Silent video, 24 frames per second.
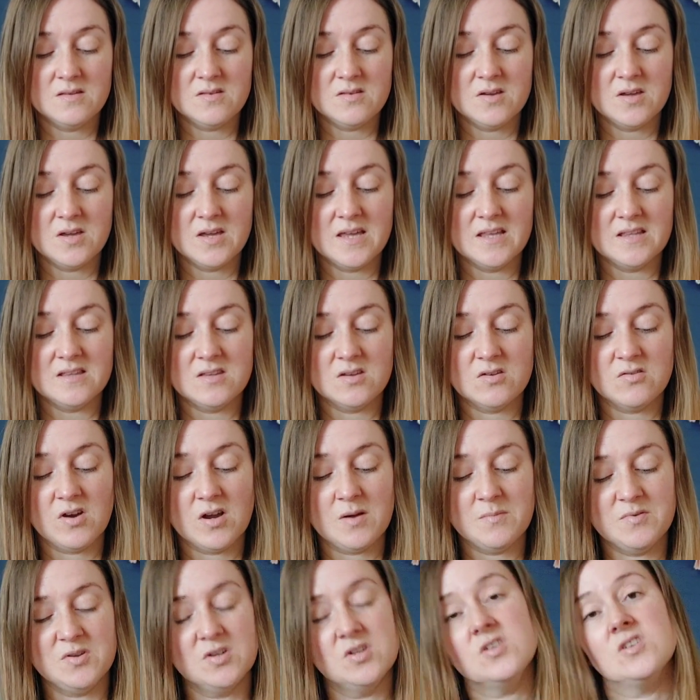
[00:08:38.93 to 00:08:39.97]
So it's a
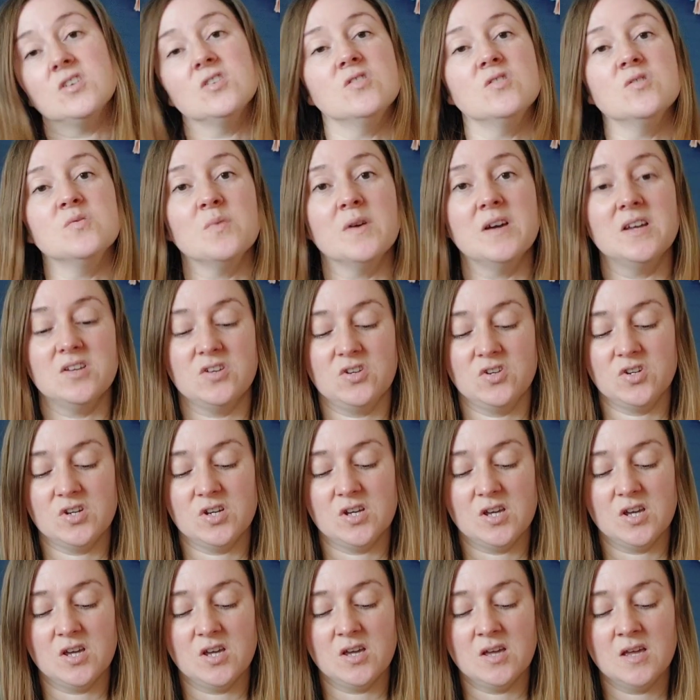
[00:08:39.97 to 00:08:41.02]
cropped hooded
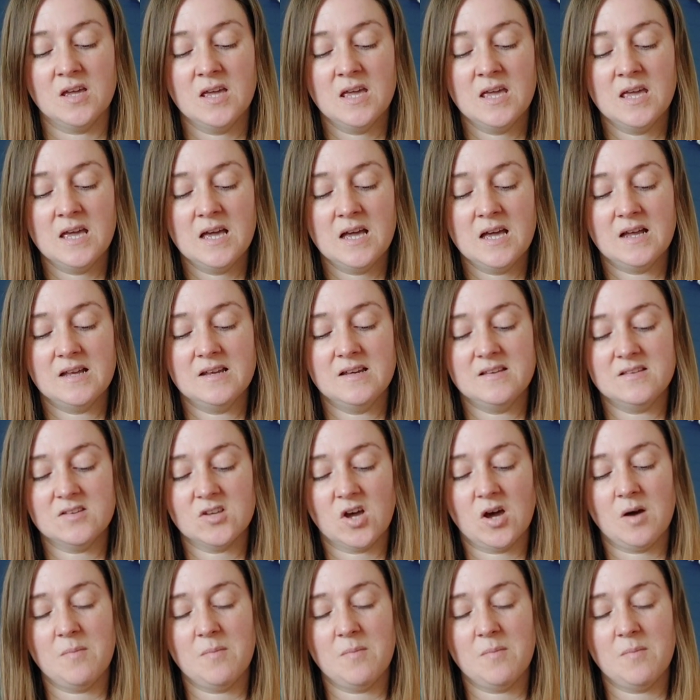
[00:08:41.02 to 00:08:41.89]
sweatshirt, and it's